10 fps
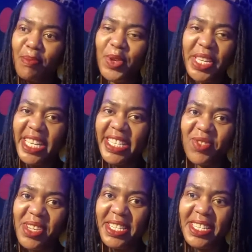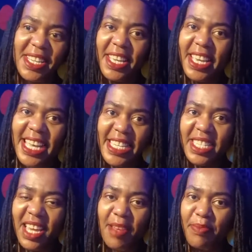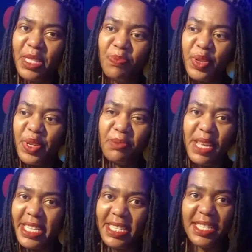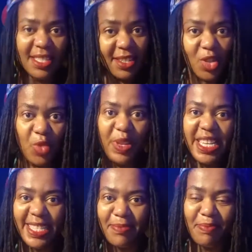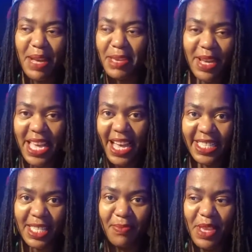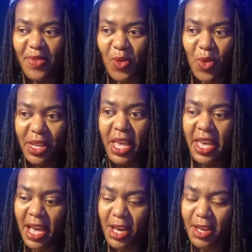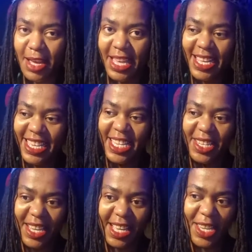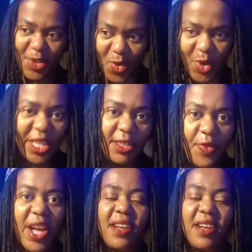gonna get ready. Anytime the spirits might humiliate, might ask me if I can go this far